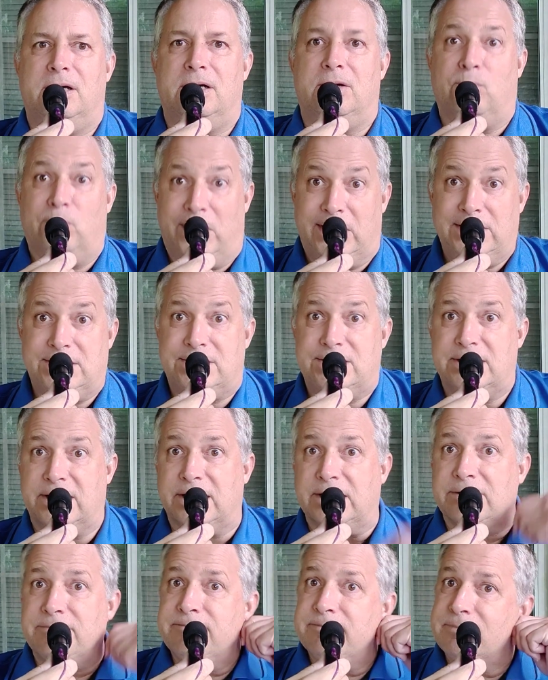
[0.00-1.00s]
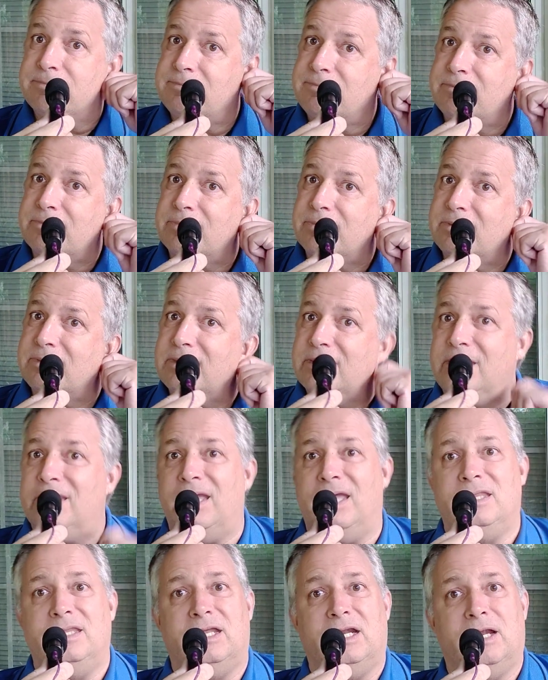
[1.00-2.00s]
Wednesday.
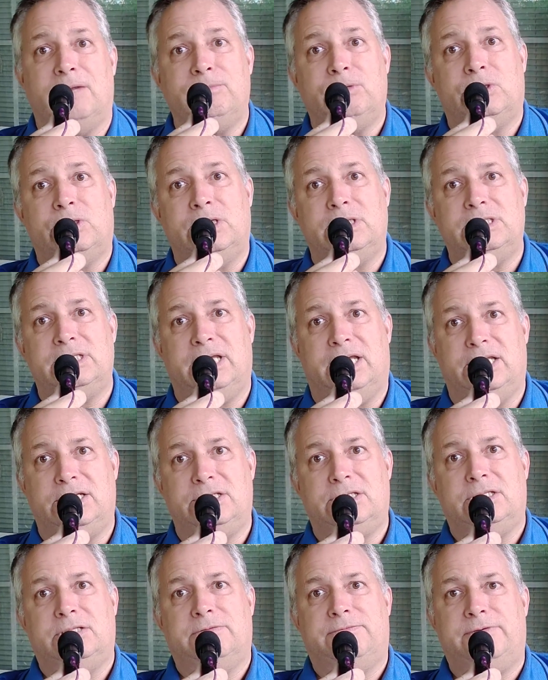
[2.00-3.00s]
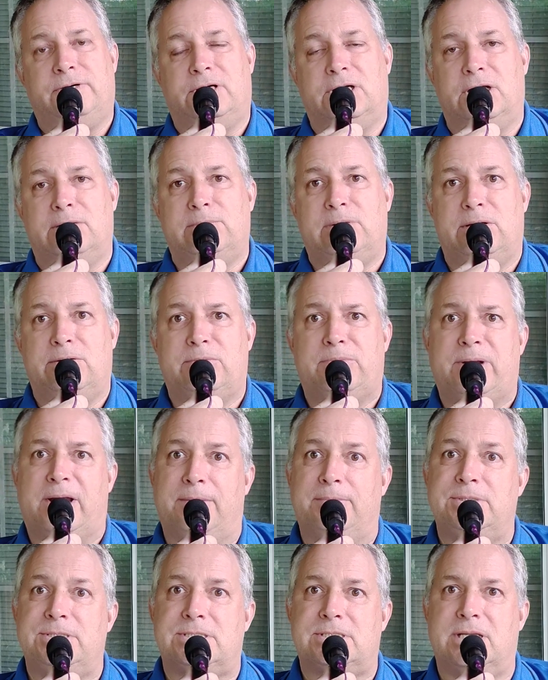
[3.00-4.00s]
And then I'm going to head to the farm. I will
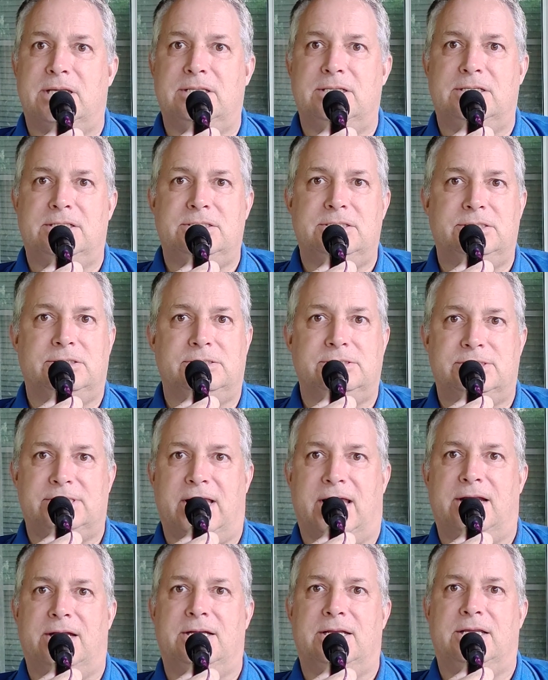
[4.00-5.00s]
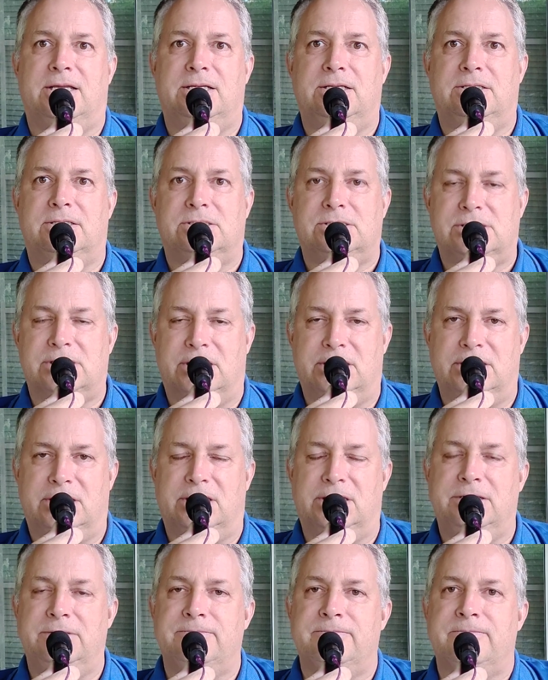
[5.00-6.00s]
probably stay there till Saturday or
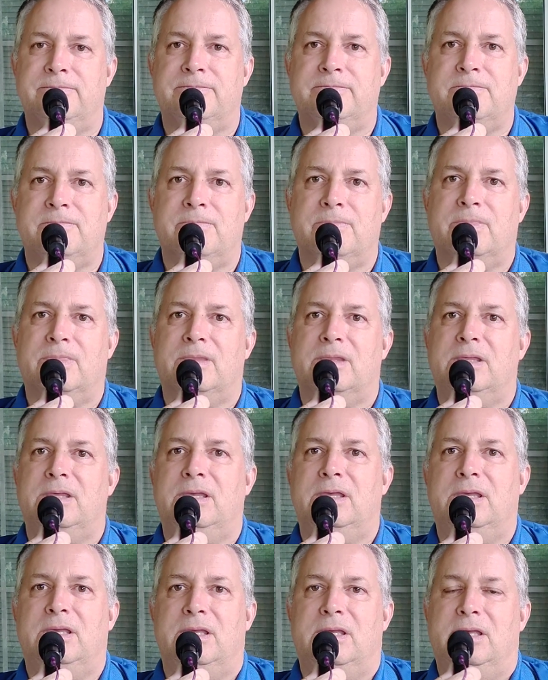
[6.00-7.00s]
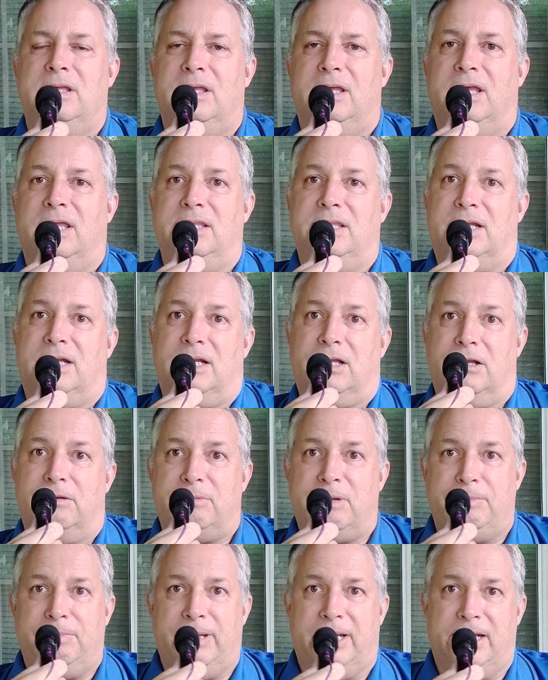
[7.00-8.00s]
Sunday. And then I go to
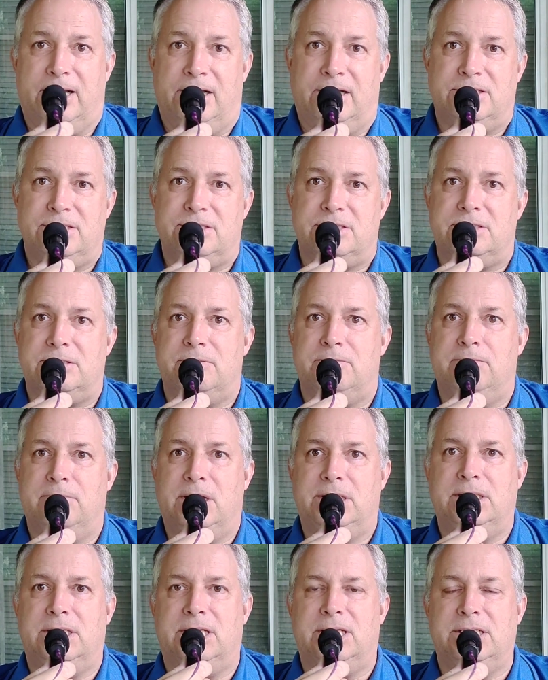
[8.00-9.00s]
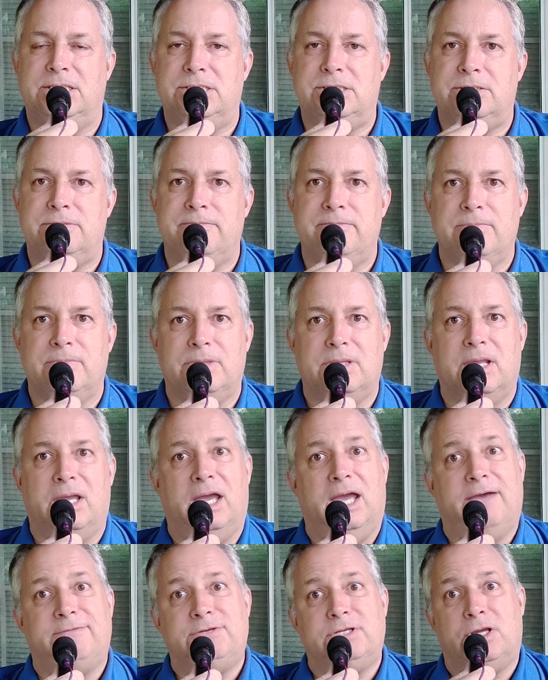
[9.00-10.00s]
my parents Mondays.
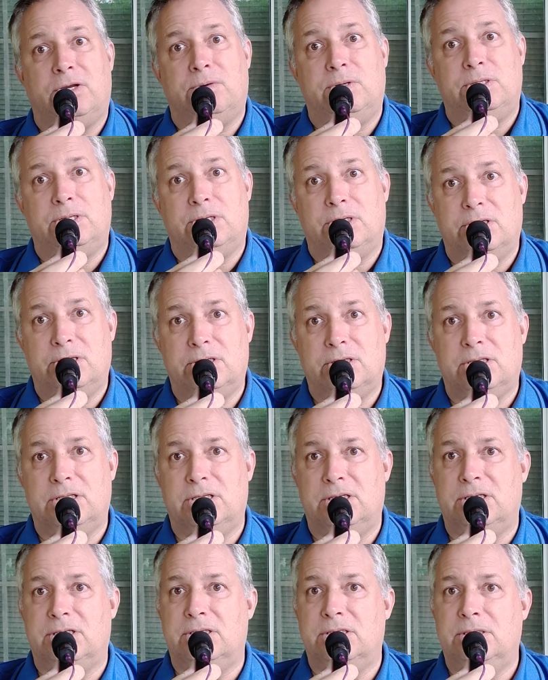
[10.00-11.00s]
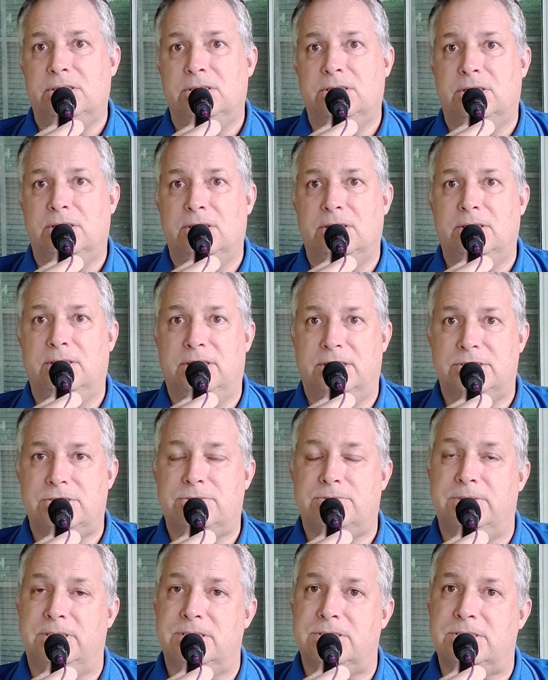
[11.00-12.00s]
I have to go in earlier
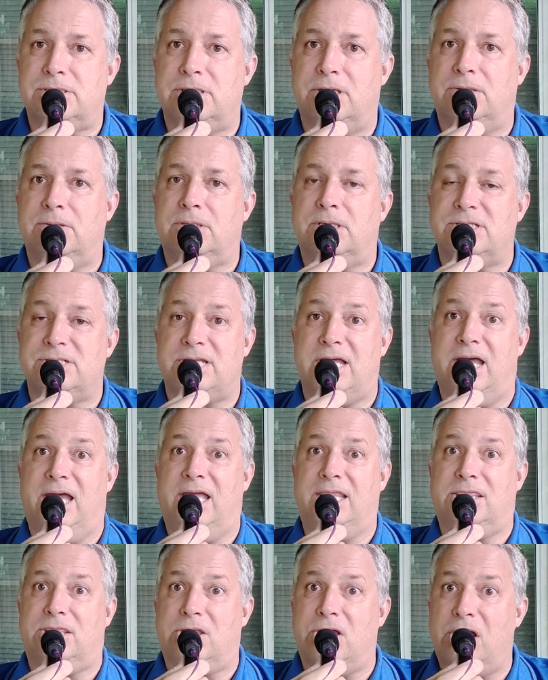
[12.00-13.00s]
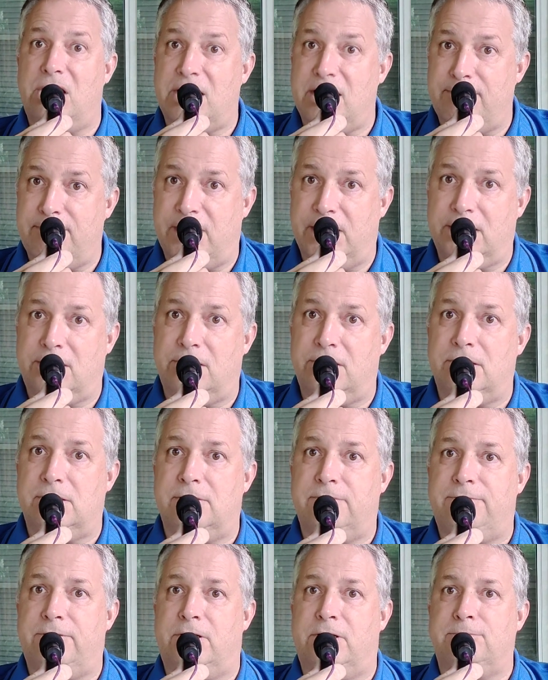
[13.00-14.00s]
this week, so because I had thought I might go to
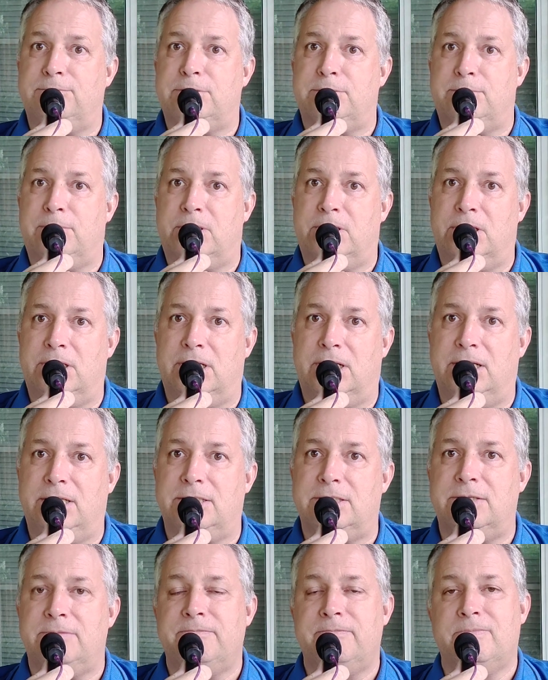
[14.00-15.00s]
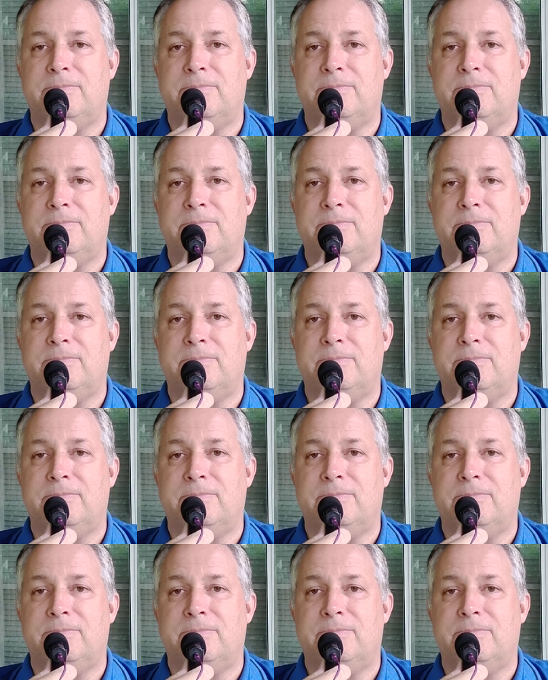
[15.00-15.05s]
the farm tomorrow night,